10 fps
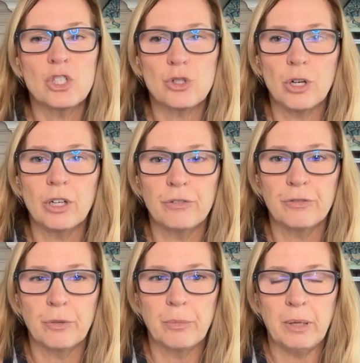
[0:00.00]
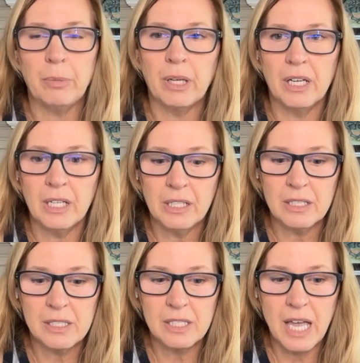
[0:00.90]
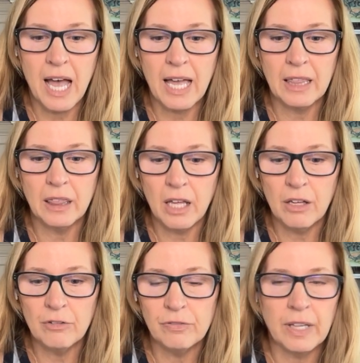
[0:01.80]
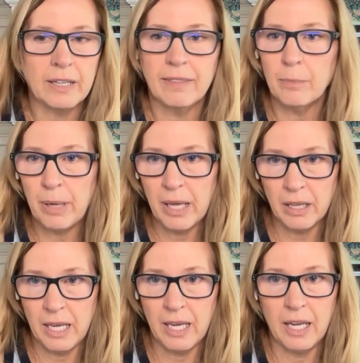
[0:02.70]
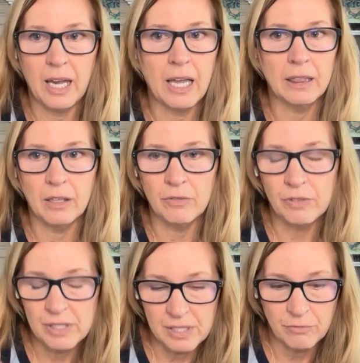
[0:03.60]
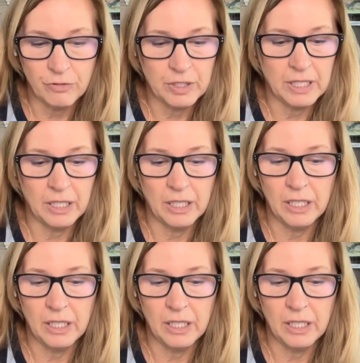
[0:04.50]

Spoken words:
struggle for me because I love like the ballet, I love the symphony.